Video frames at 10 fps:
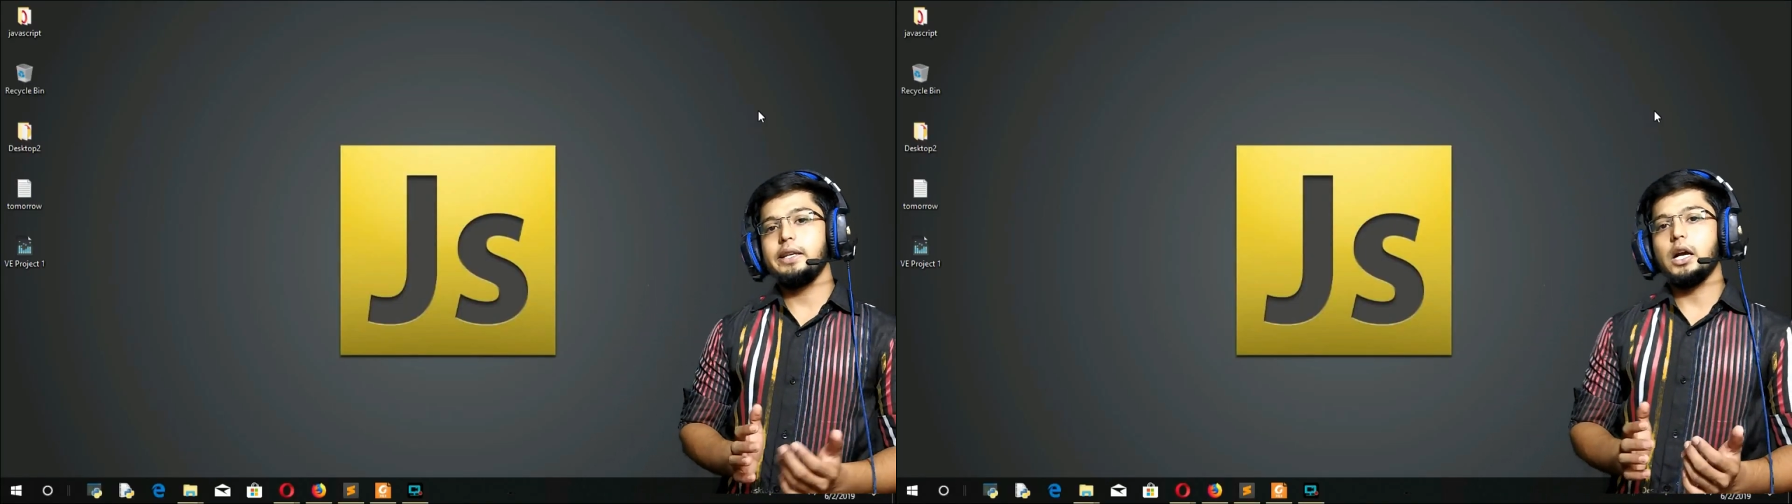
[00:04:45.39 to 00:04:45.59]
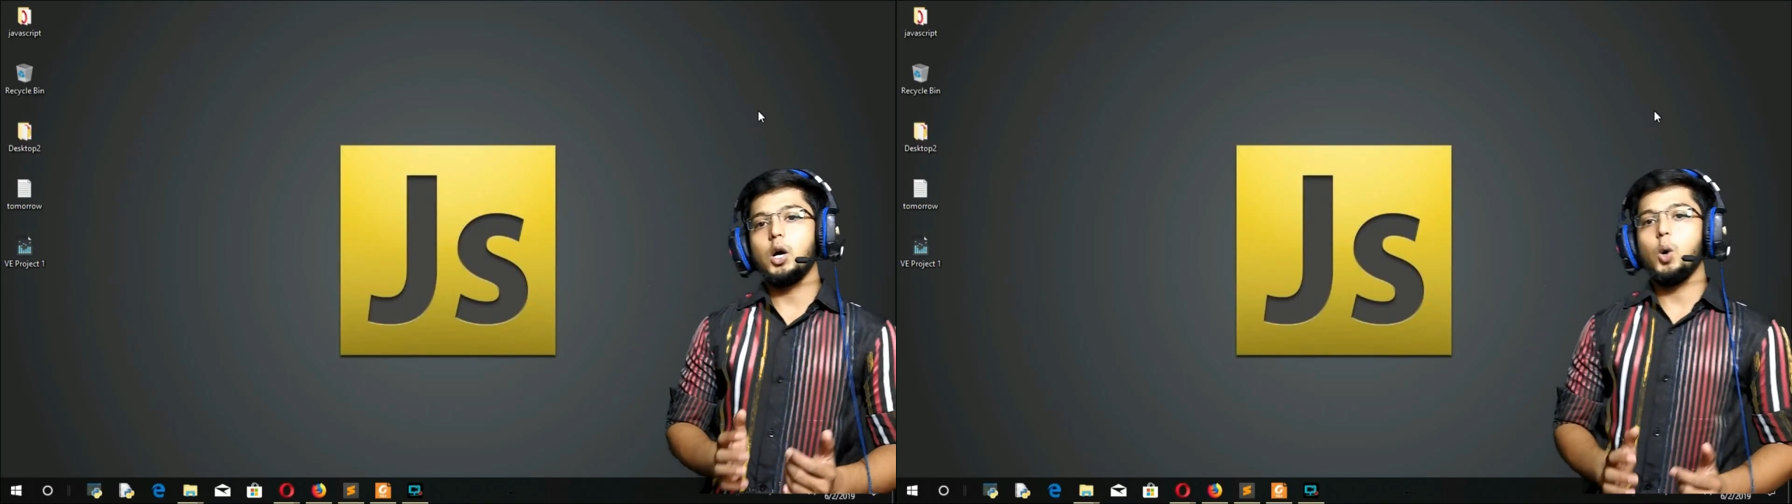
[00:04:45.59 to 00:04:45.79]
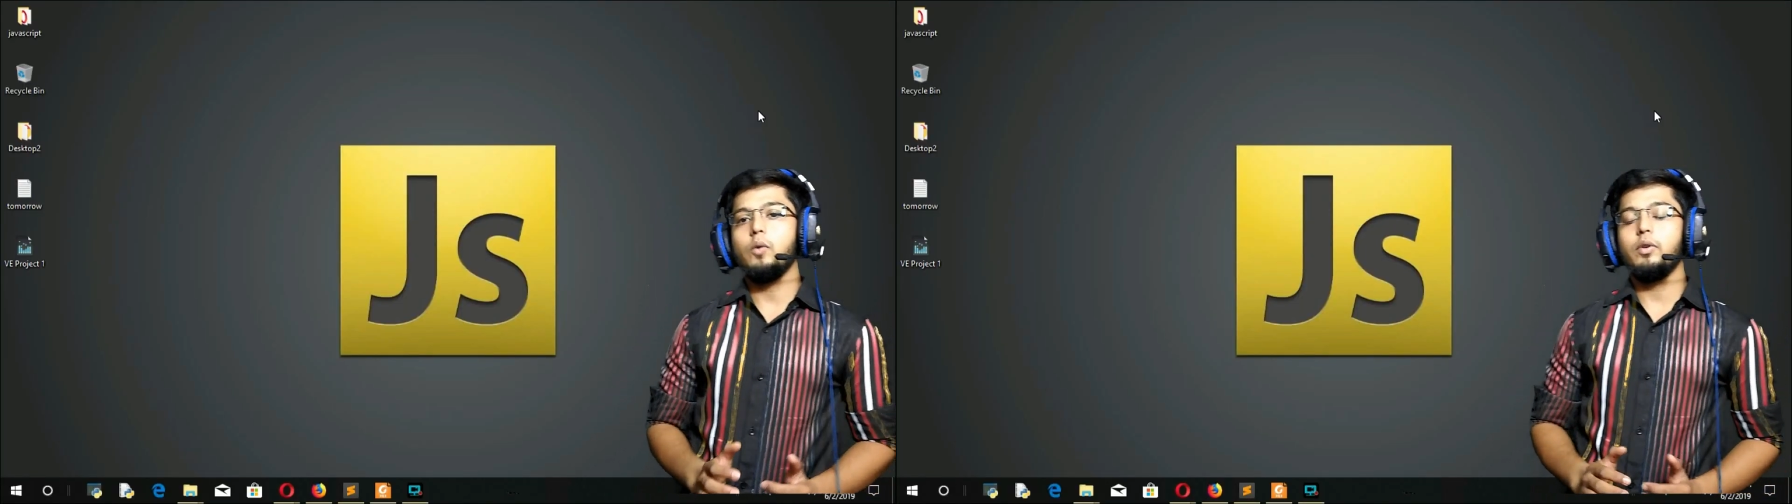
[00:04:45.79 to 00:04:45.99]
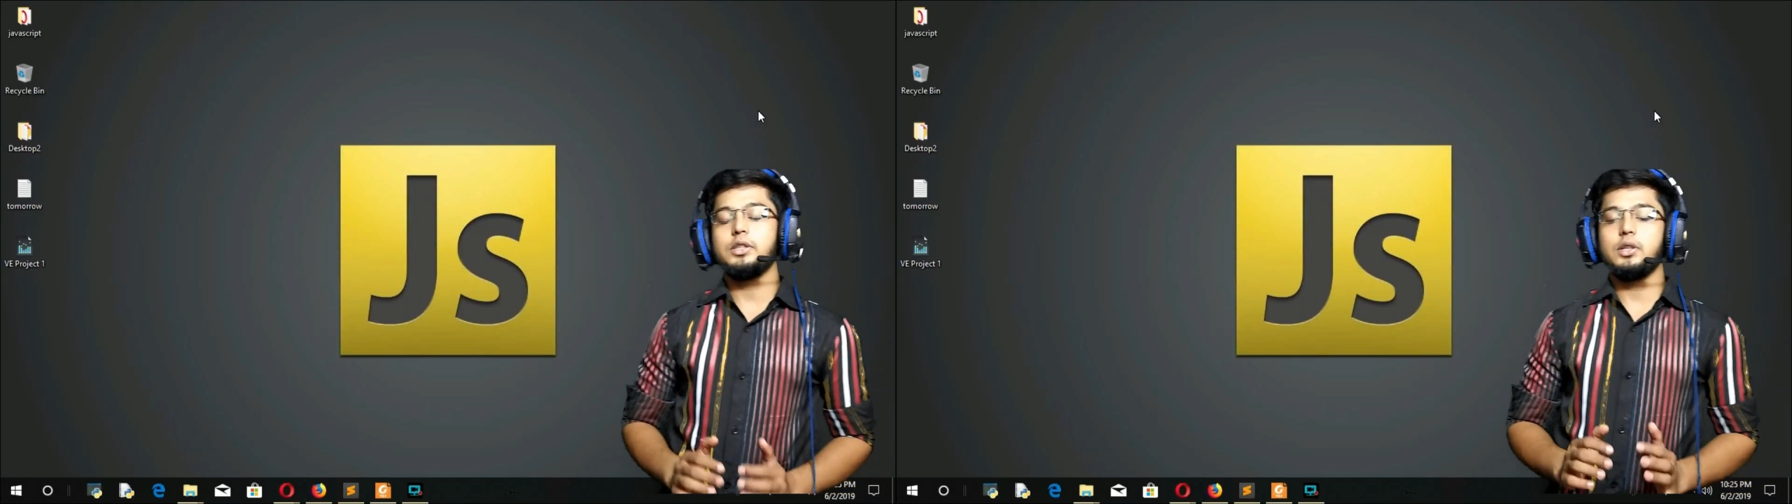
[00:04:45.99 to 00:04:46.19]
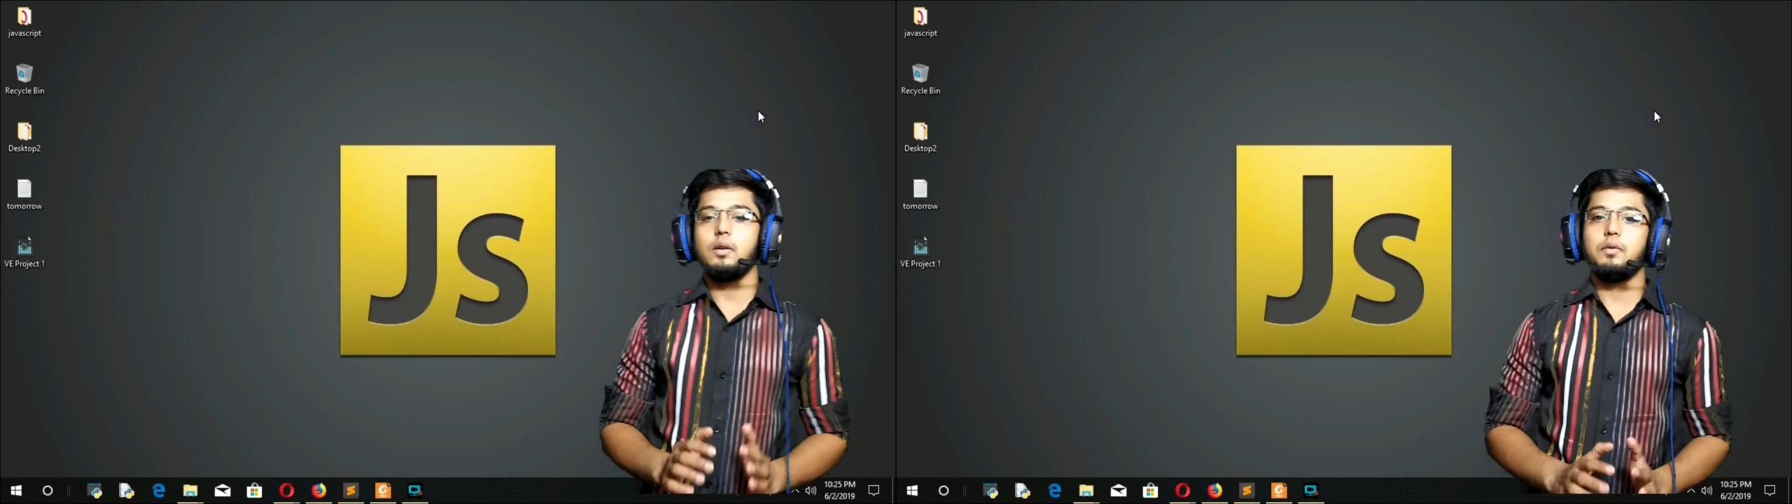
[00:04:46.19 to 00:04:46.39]
how we
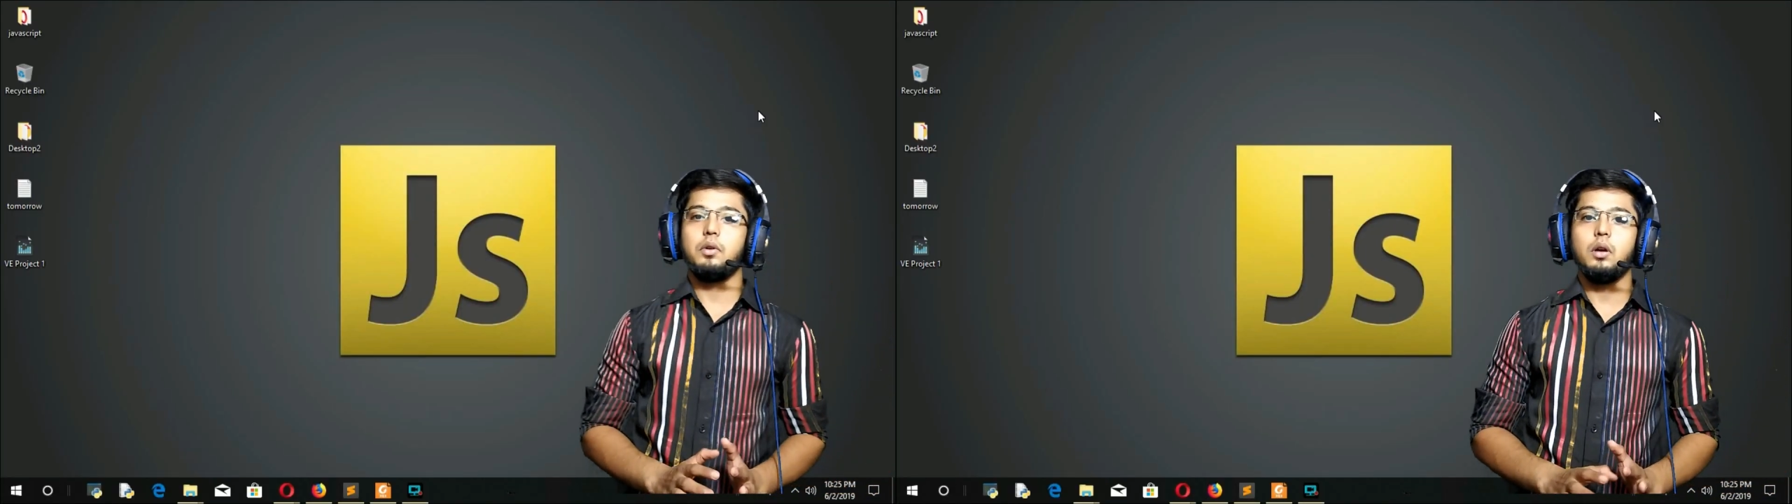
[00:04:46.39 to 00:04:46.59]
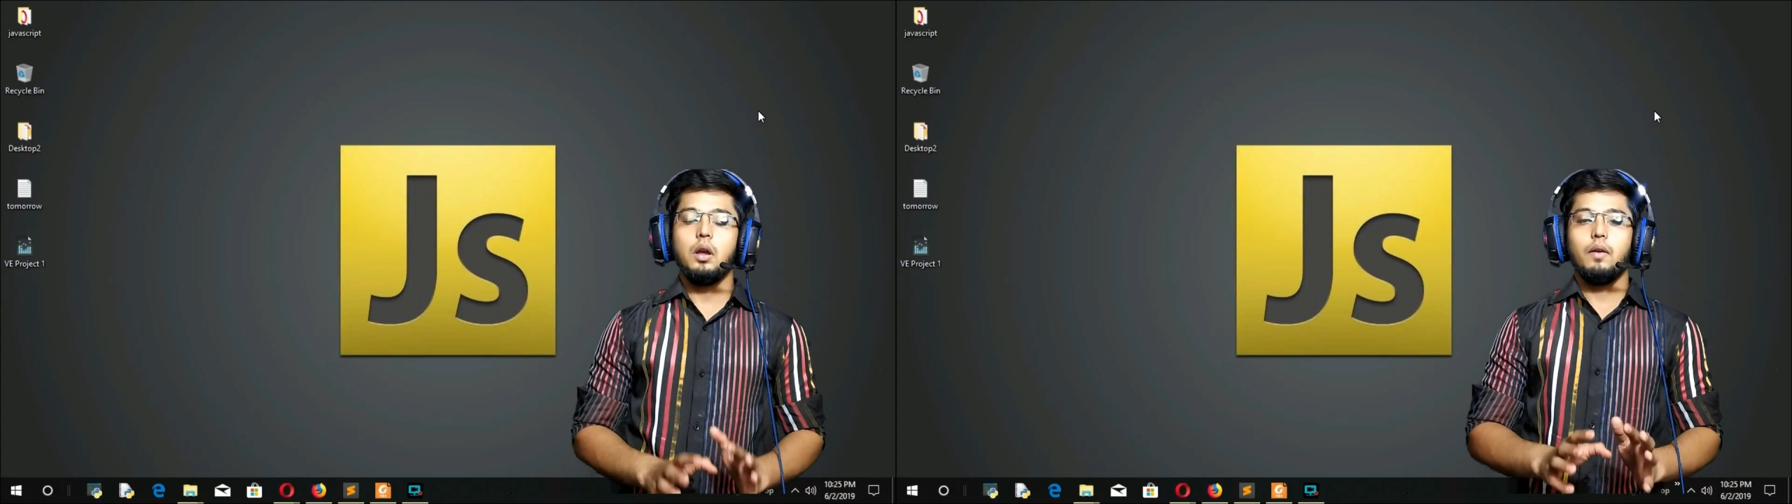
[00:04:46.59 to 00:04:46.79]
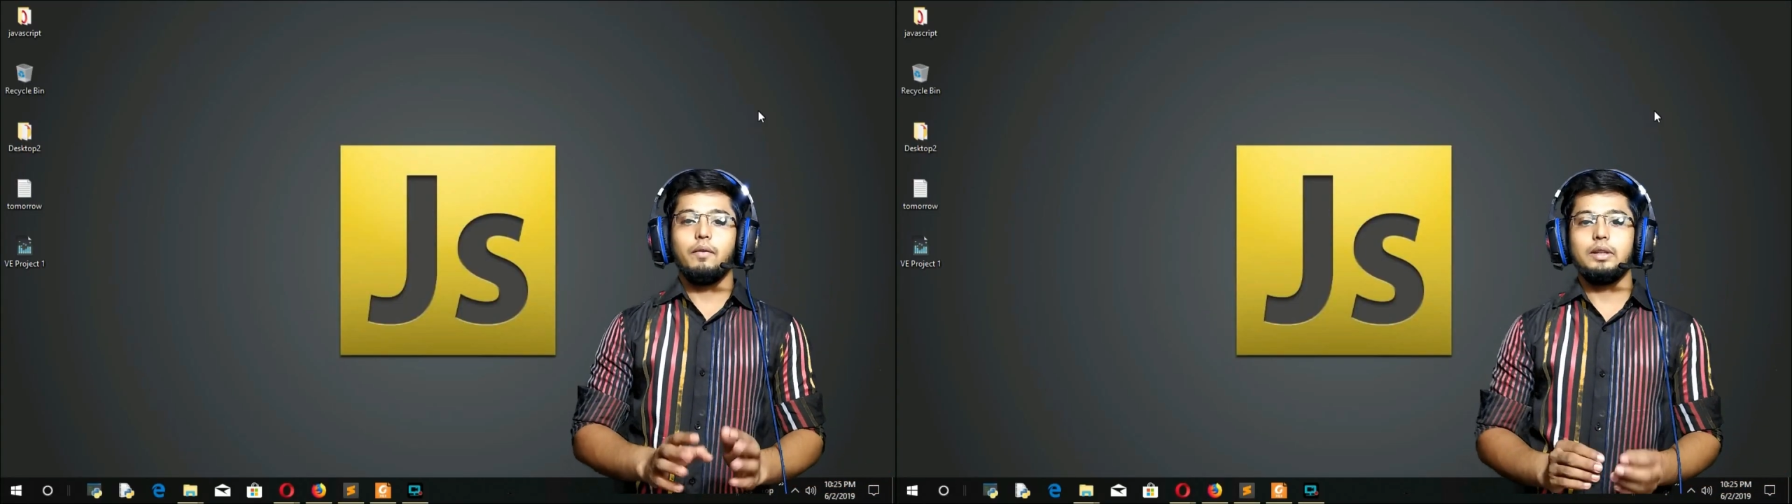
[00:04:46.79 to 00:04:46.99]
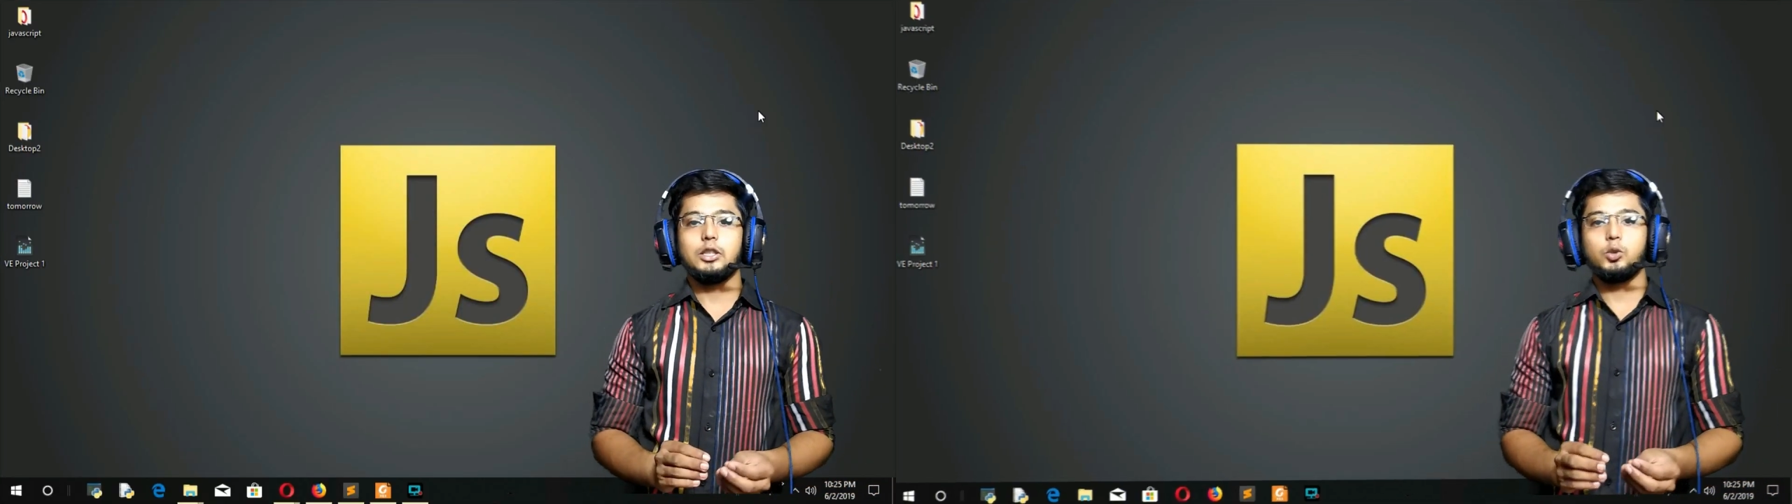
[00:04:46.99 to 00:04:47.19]
shall work with the